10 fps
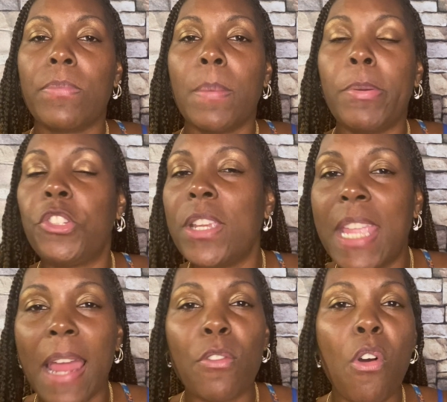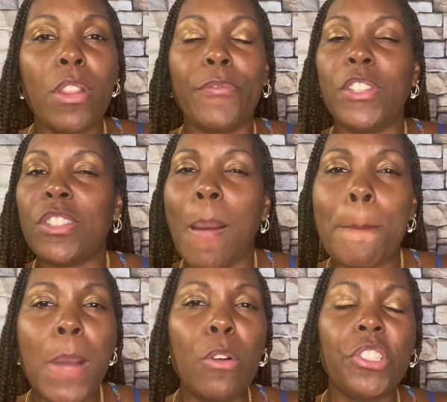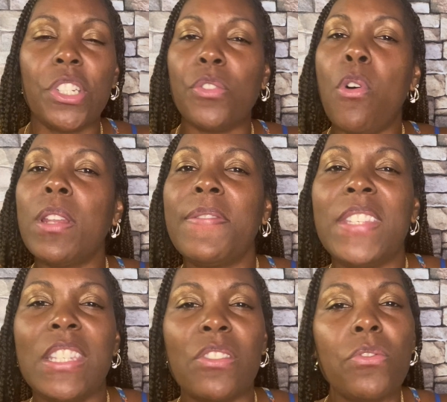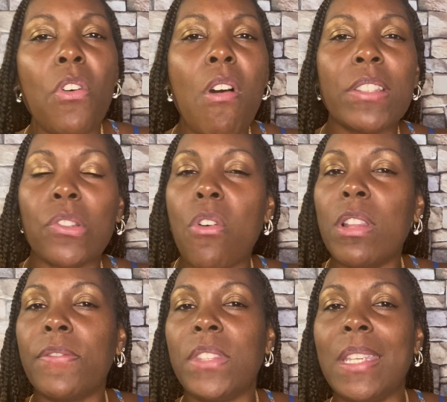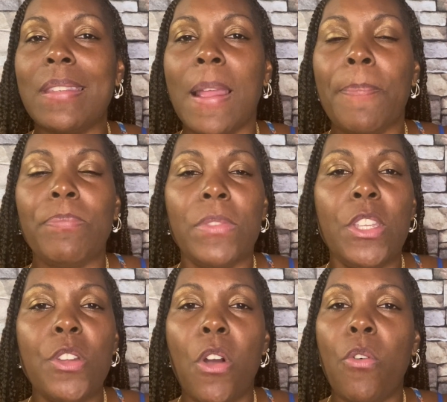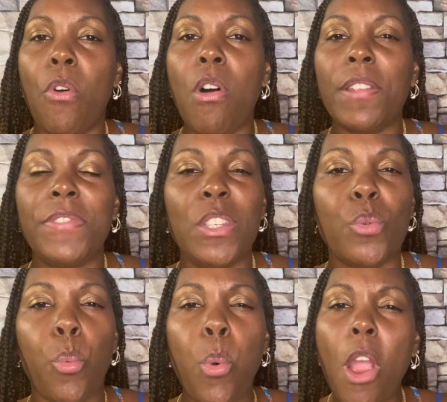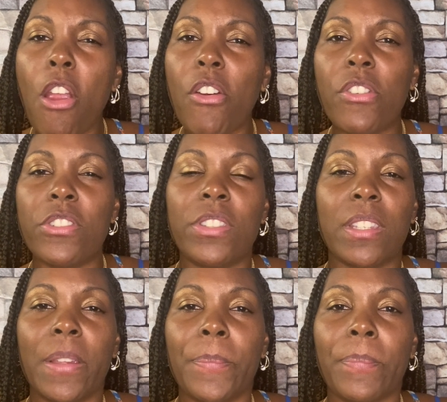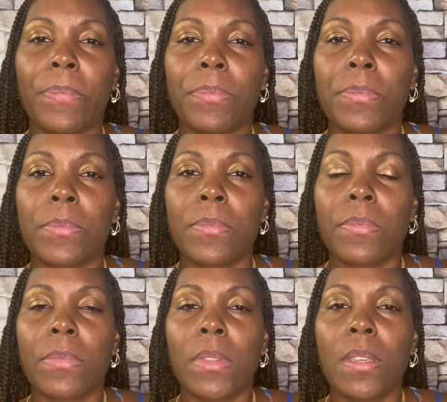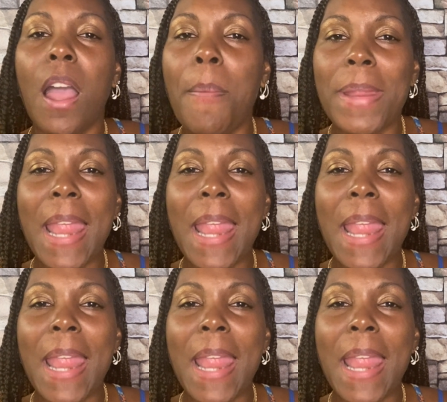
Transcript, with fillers: but you got all of this emotion, all of these thoughts, all of these, you know, all of these words coming